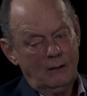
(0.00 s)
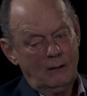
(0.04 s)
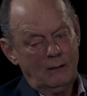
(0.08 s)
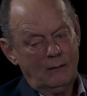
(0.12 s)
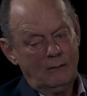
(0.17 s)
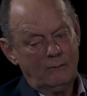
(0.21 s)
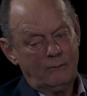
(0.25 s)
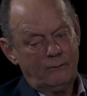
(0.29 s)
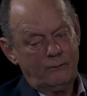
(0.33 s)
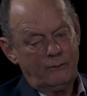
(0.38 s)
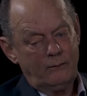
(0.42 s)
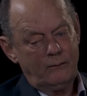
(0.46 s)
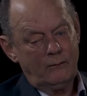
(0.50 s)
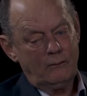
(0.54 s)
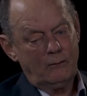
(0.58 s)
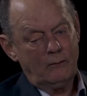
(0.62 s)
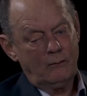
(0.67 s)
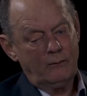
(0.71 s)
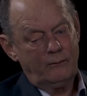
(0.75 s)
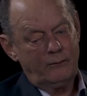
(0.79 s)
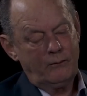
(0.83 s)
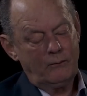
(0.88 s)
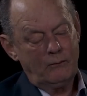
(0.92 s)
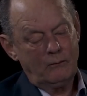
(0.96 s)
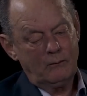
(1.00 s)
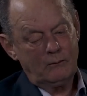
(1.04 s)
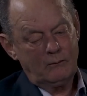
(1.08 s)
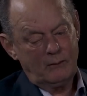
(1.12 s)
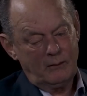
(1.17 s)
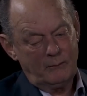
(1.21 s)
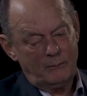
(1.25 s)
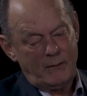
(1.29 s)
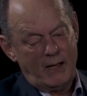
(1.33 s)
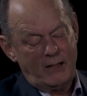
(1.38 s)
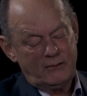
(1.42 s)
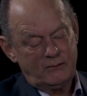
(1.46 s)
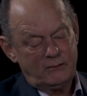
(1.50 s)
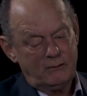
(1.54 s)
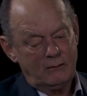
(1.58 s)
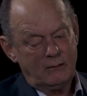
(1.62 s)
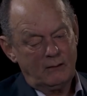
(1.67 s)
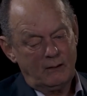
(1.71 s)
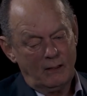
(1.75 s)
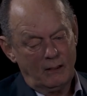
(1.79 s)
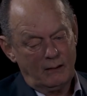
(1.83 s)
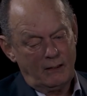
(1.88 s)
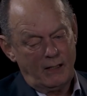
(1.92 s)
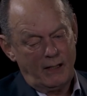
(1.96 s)
If, you know, if you imagine
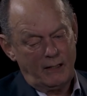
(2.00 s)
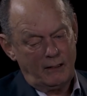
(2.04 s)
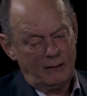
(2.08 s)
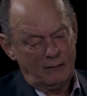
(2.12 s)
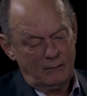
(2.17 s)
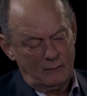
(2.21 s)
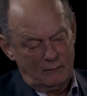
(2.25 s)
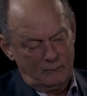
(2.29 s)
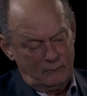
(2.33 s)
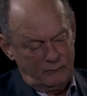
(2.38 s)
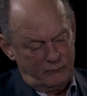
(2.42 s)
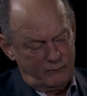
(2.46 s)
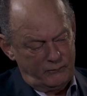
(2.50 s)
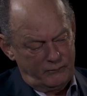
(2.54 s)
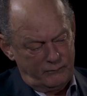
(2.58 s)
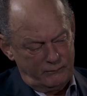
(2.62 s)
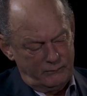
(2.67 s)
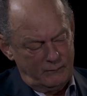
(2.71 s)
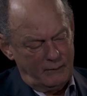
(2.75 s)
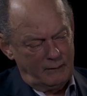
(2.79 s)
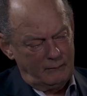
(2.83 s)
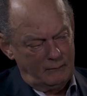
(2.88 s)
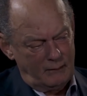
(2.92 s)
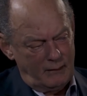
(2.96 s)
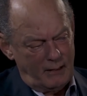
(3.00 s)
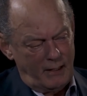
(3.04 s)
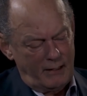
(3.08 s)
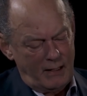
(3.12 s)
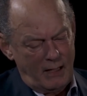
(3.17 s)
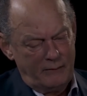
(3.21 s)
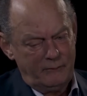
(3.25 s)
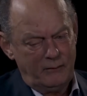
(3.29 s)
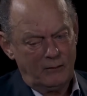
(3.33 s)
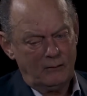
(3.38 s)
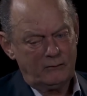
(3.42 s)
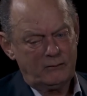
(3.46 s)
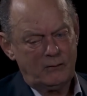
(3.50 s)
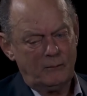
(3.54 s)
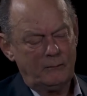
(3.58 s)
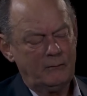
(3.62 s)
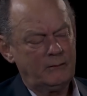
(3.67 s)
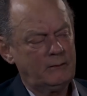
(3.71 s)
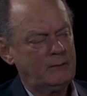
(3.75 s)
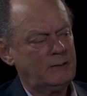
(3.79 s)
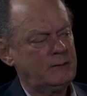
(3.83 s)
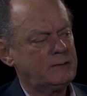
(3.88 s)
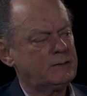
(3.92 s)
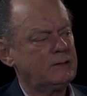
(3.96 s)
a Canada not having some
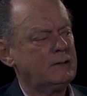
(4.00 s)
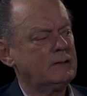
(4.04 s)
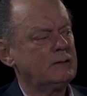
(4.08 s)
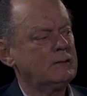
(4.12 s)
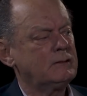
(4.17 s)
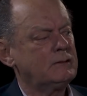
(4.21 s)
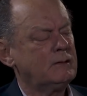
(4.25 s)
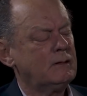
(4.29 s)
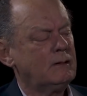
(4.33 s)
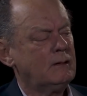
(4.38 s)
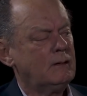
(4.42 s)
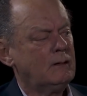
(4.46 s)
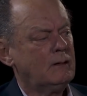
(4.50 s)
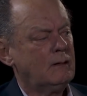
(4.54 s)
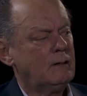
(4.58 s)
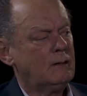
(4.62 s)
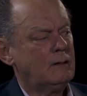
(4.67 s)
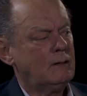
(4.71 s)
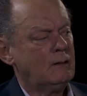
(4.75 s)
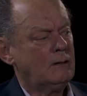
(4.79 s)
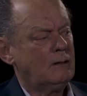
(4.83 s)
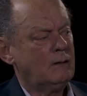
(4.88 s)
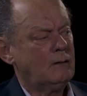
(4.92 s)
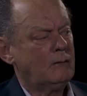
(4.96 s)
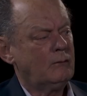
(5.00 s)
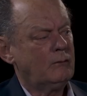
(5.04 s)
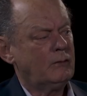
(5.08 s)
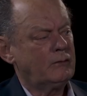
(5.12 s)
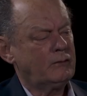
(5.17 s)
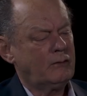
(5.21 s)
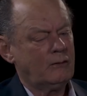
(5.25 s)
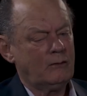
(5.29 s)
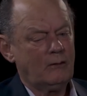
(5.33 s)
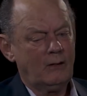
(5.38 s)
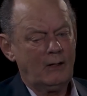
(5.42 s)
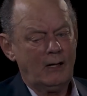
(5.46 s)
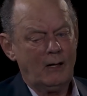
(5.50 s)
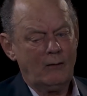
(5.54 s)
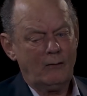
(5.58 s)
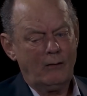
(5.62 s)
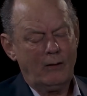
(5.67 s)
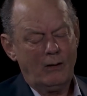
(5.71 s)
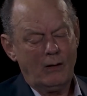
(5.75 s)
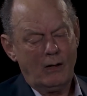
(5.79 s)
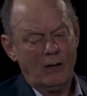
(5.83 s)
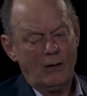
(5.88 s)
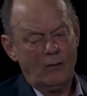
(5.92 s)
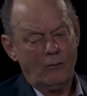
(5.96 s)
of these things. But, you know, here
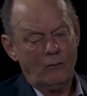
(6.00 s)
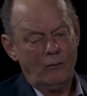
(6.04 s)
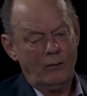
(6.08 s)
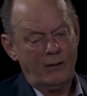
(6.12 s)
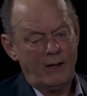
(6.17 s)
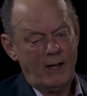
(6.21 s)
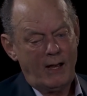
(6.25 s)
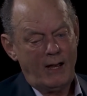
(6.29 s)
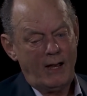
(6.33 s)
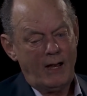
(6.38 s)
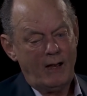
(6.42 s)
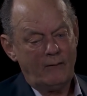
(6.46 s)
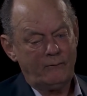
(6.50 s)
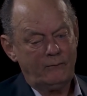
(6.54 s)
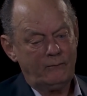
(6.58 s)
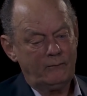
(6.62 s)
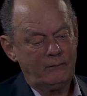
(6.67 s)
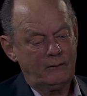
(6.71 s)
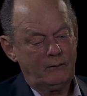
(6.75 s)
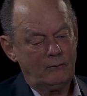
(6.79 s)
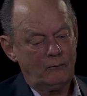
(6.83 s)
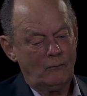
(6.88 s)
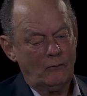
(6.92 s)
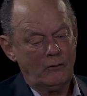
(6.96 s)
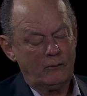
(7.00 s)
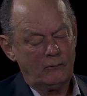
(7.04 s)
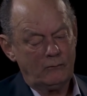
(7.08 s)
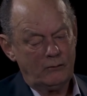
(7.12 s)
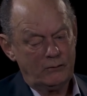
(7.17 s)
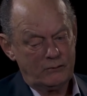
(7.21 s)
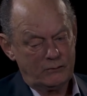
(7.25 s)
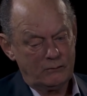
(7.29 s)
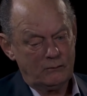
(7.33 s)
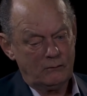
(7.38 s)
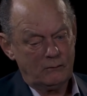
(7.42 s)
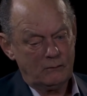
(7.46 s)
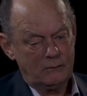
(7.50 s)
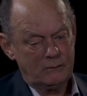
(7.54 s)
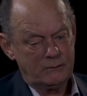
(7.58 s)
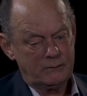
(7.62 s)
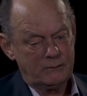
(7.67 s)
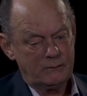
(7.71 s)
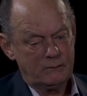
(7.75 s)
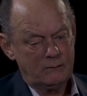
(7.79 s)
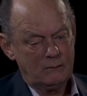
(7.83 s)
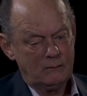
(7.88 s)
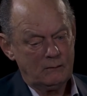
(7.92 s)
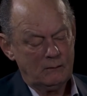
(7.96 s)
we are, we have the one
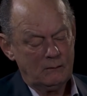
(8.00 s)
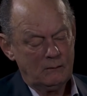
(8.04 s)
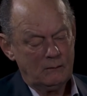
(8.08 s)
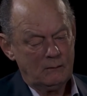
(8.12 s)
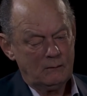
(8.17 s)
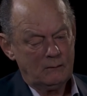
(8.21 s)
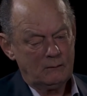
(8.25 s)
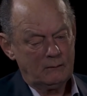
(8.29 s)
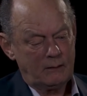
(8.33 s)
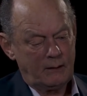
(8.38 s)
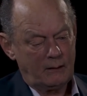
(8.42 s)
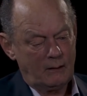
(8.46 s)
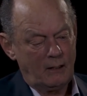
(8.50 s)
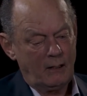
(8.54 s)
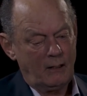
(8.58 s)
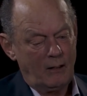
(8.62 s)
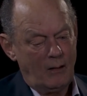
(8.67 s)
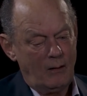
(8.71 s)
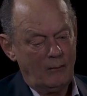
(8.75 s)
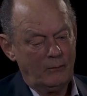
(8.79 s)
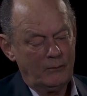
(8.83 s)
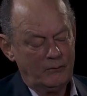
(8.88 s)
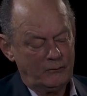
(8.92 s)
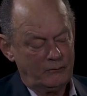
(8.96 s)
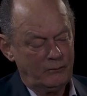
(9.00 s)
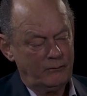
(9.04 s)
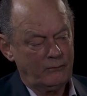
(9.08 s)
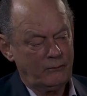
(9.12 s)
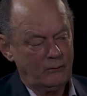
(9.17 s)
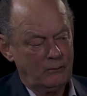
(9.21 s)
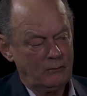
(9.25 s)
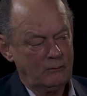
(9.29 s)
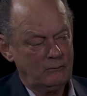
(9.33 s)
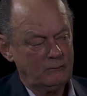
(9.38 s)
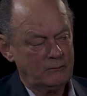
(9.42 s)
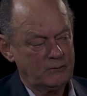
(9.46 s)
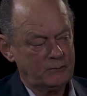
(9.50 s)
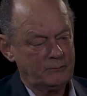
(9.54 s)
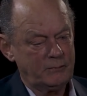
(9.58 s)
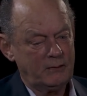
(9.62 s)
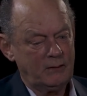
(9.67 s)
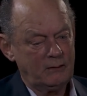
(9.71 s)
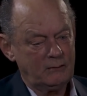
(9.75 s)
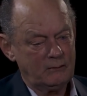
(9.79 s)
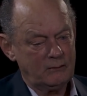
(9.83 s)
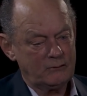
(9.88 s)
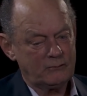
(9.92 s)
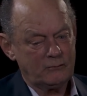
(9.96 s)
resource that I always refer to as
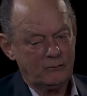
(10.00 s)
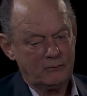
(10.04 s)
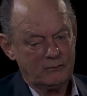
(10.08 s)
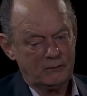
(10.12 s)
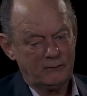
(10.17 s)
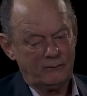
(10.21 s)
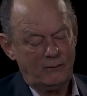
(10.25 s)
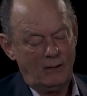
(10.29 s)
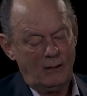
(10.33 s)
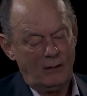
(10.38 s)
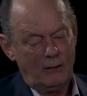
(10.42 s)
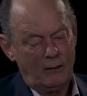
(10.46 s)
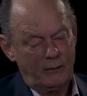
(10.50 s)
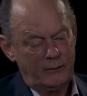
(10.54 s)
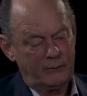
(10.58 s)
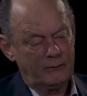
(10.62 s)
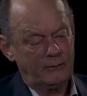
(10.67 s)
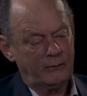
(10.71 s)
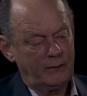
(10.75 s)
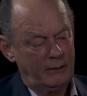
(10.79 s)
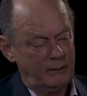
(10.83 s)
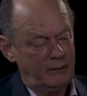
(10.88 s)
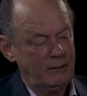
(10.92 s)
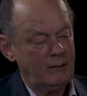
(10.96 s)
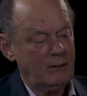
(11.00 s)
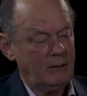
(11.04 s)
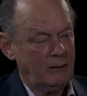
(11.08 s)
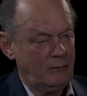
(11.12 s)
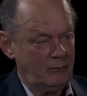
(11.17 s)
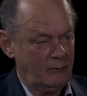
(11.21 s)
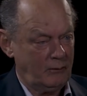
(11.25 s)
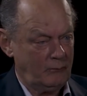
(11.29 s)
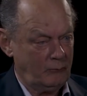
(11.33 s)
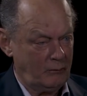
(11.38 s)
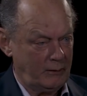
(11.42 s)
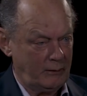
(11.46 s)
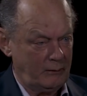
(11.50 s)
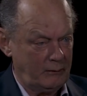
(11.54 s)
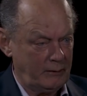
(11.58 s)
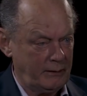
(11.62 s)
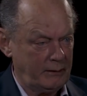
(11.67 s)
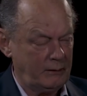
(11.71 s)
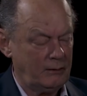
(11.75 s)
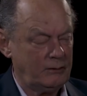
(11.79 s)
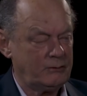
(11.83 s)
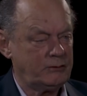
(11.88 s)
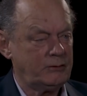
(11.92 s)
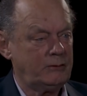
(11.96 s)
being the source of all other energy. Without
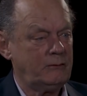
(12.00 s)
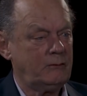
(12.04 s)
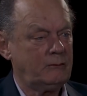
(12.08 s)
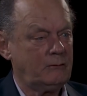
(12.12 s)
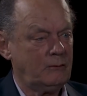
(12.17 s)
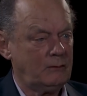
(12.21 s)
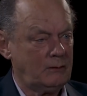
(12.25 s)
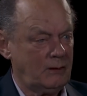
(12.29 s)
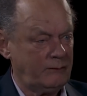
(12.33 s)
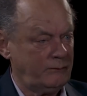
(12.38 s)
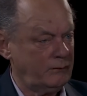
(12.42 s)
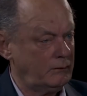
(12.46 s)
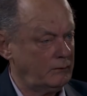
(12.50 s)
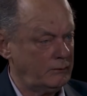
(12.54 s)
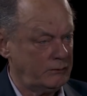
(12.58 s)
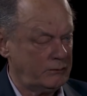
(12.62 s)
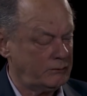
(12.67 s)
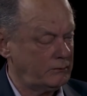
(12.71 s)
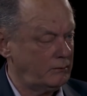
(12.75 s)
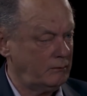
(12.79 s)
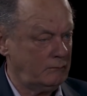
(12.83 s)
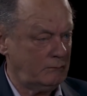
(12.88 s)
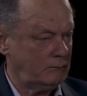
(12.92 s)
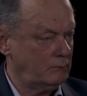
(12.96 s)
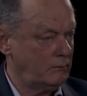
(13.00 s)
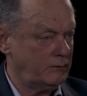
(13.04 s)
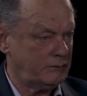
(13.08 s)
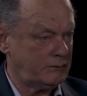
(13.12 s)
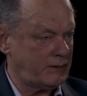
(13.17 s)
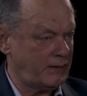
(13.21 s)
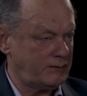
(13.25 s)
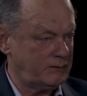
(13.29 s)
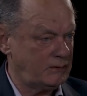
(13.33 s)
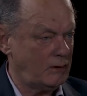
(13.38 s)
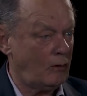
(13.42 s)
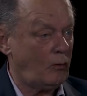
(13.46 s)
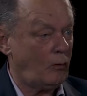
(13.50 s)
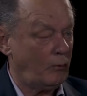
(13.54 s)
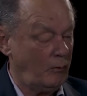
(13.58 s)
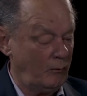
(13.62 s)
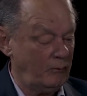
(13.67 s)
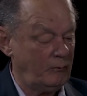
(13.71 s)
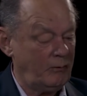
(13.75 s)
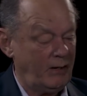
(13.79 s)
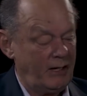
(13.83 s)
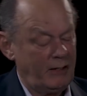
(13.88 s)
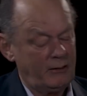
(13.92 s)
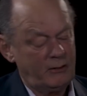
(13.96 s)
energy, you don't have industry. That's all
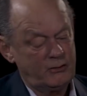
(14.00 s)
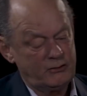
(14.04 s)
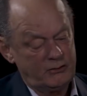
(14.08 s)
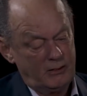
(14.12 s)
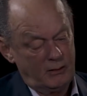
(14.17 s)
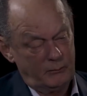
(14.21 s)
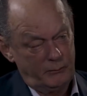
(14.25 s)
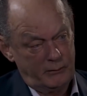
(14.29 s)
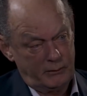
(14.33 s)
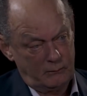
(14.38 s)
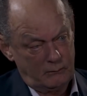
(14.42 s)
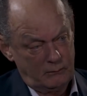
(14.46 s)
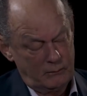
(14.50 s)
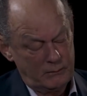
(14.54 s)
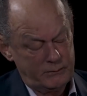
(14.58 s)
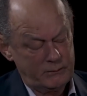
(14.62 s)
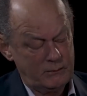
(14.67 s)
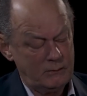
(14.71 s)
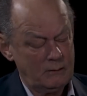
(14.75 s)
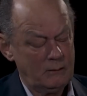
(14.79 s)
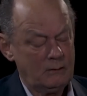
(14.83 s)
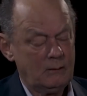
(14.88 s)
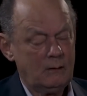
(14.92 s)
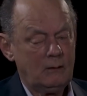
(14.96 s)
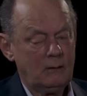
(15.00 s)
energy and minerals.